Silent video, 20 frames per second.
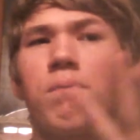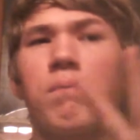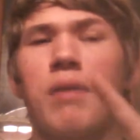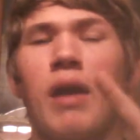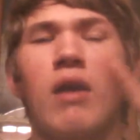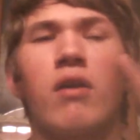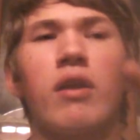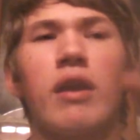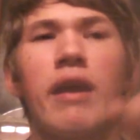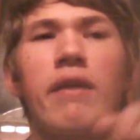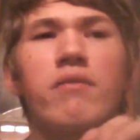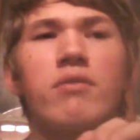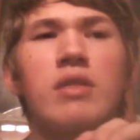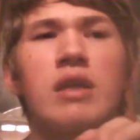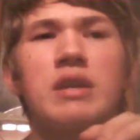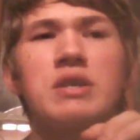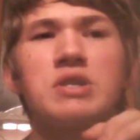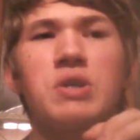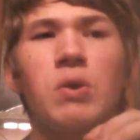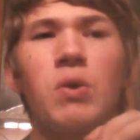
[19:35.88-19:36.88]
Counting
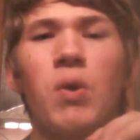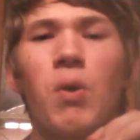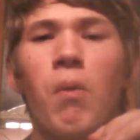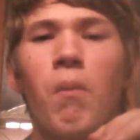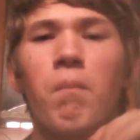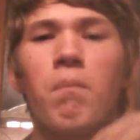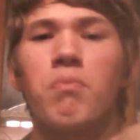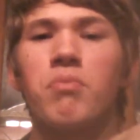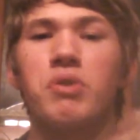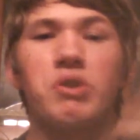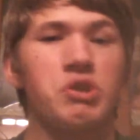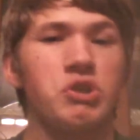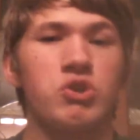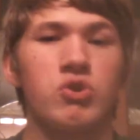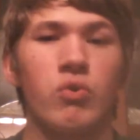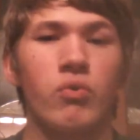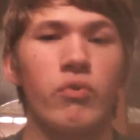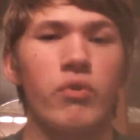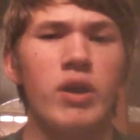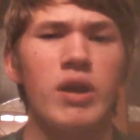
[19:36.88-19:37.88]
everything as a whole, the
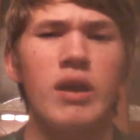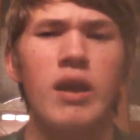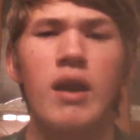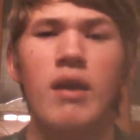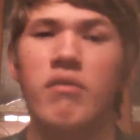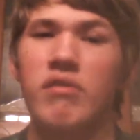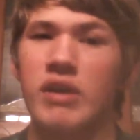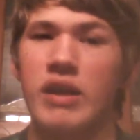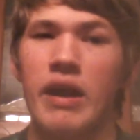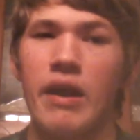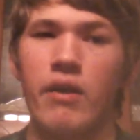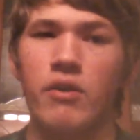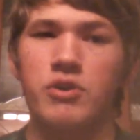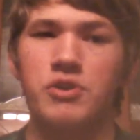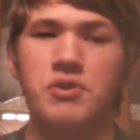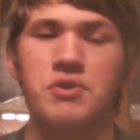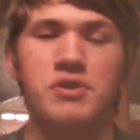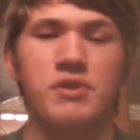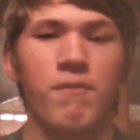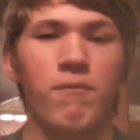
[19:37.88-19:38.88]
story, the
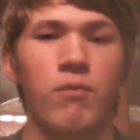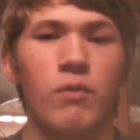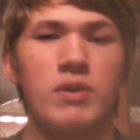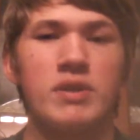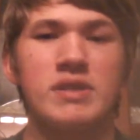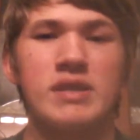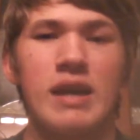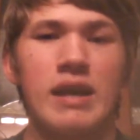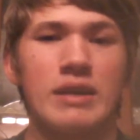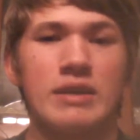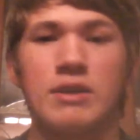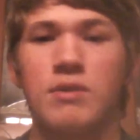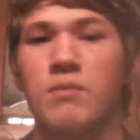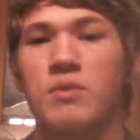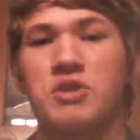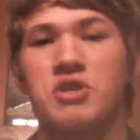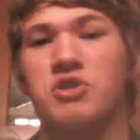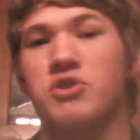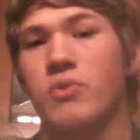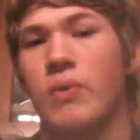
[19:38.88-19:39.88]
characters, the voice acting,
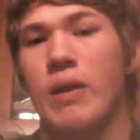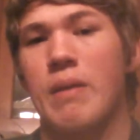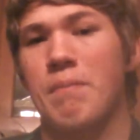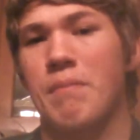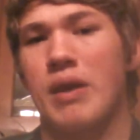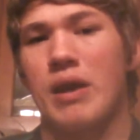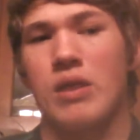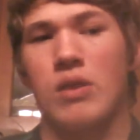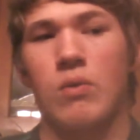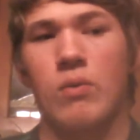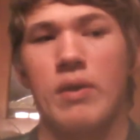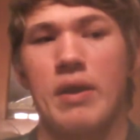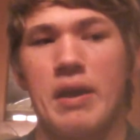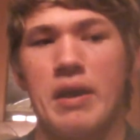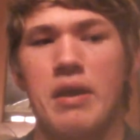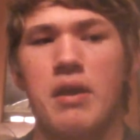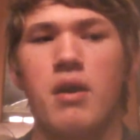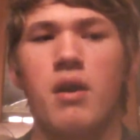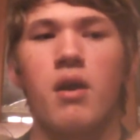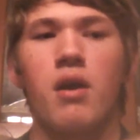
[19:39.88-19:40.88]
which is great, by the
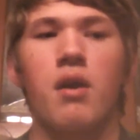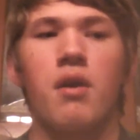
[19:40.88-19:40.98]
way.